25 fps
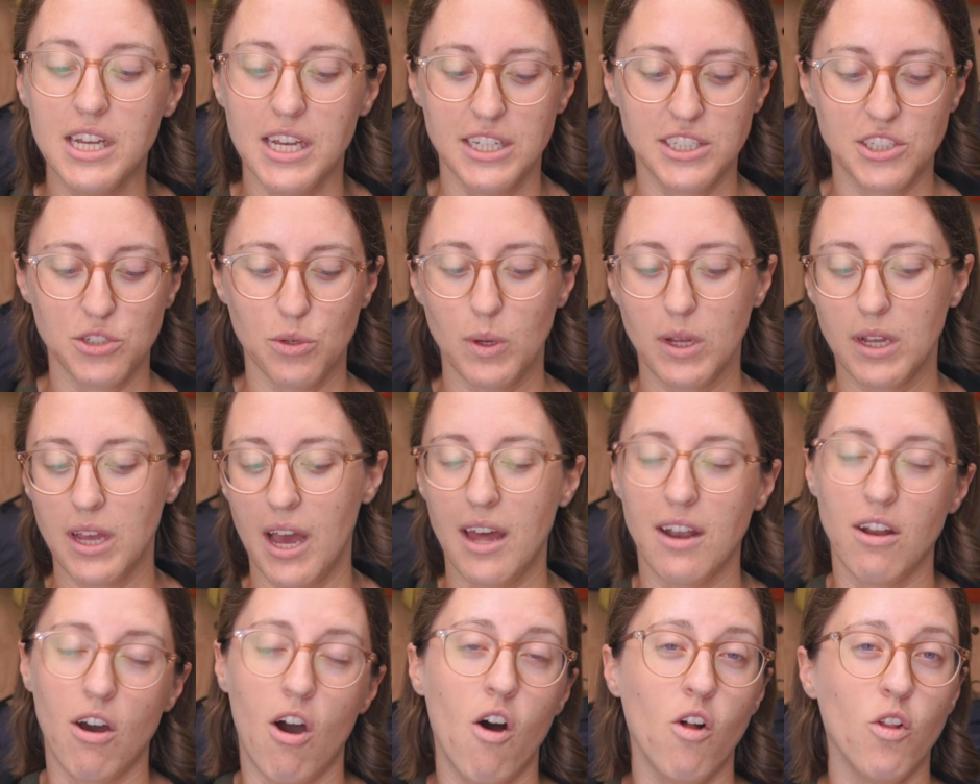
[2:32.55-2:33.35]
And so it
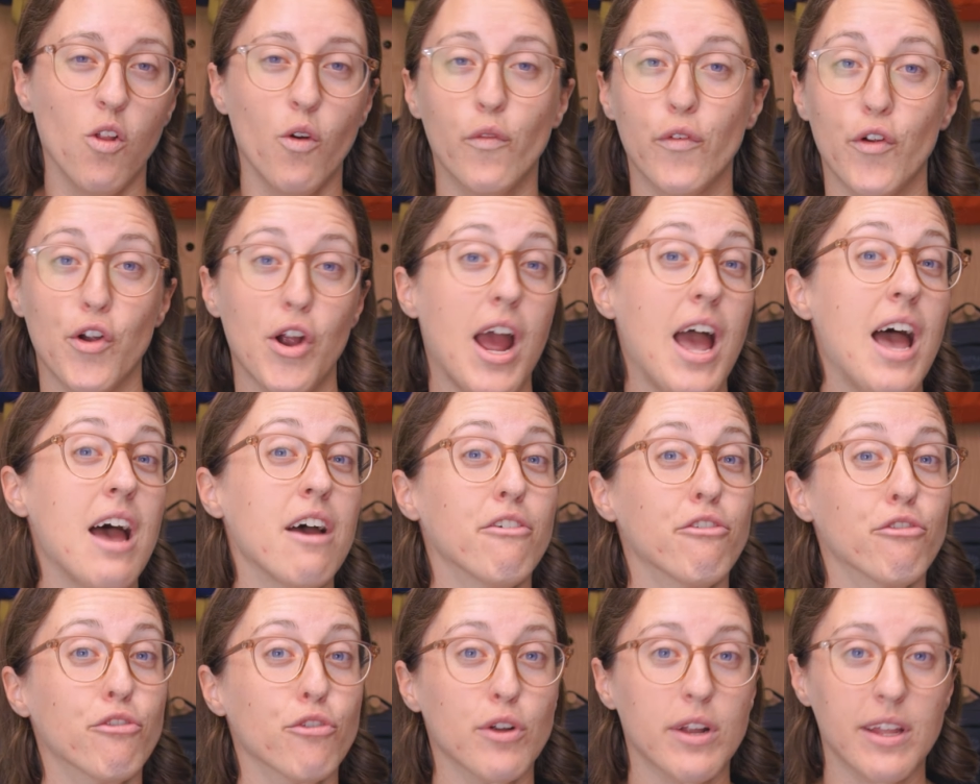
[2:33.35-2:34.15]
got all over
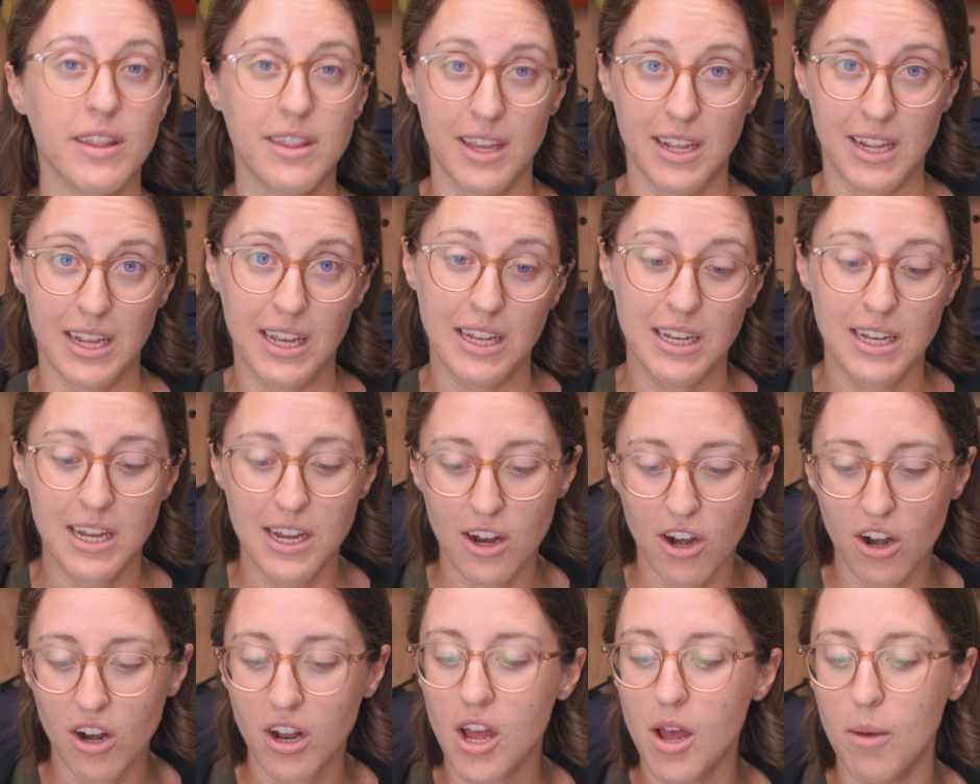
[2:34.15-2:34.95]
everything in
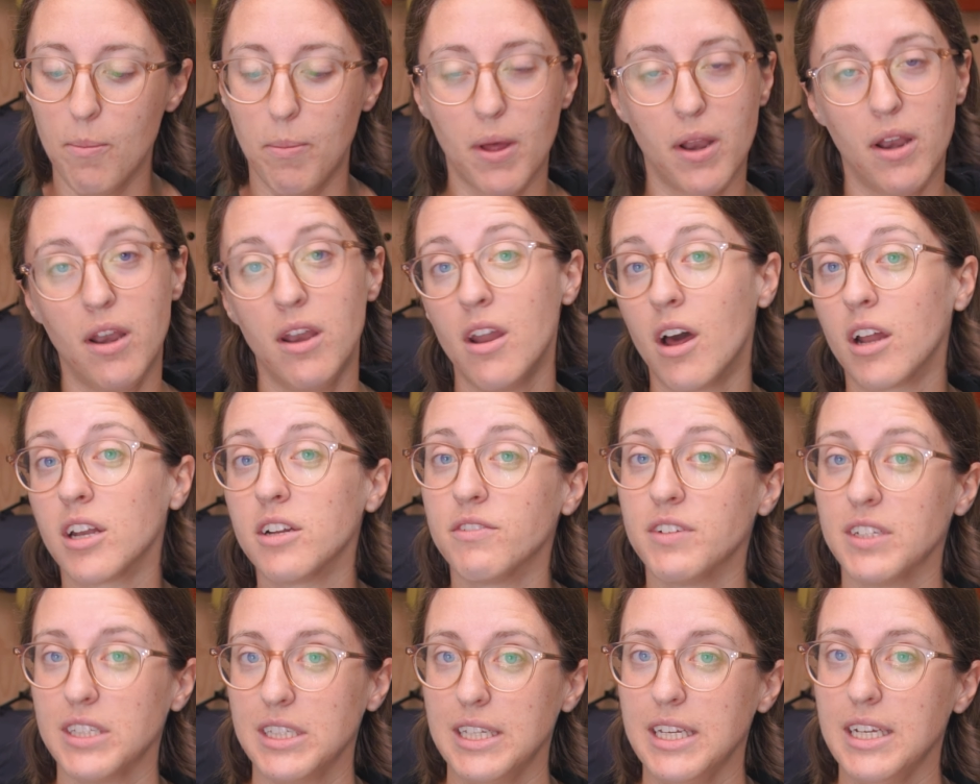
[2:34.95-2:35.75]
here, but none
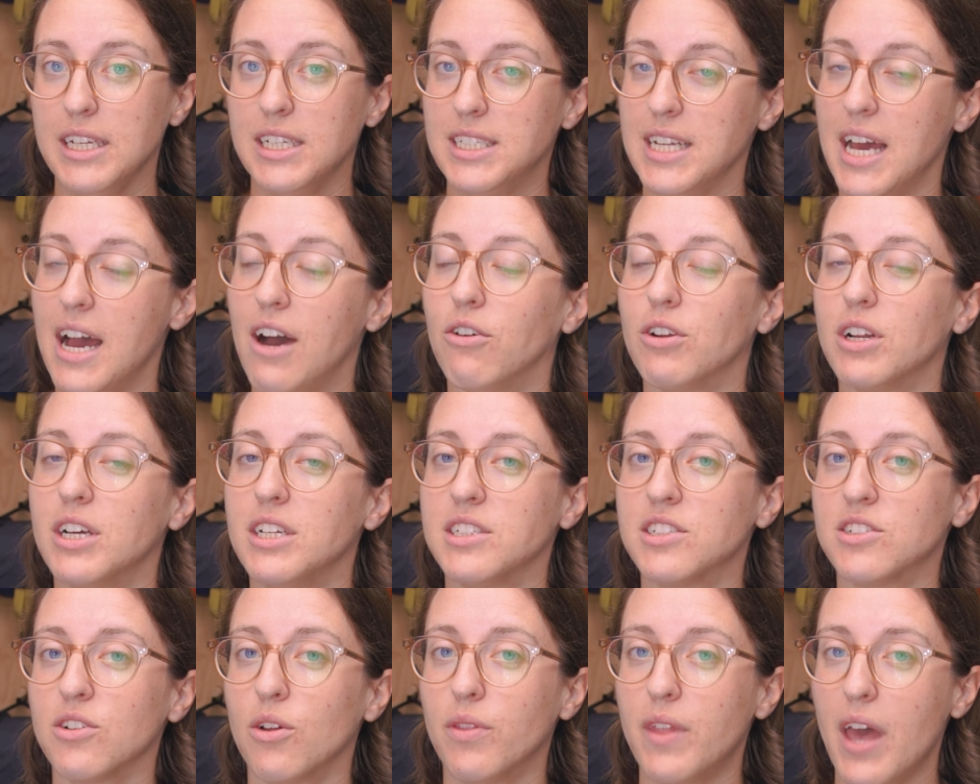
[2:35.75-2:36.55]
of it leaked out.
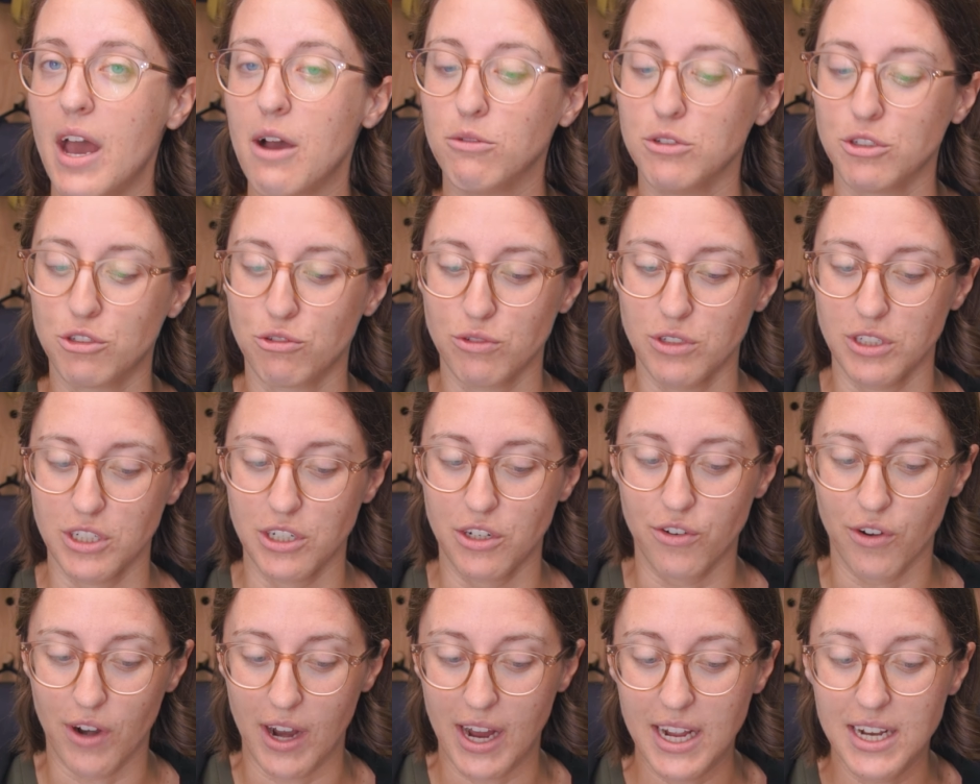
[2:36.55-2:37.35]
And so that was really
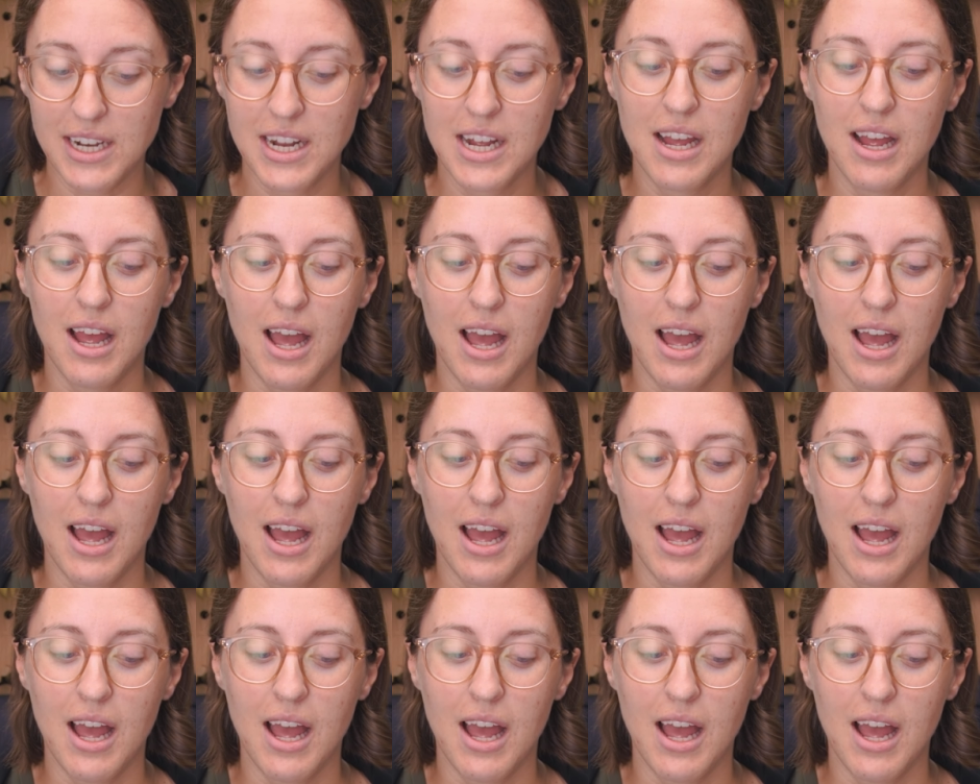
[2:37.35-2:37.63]
great.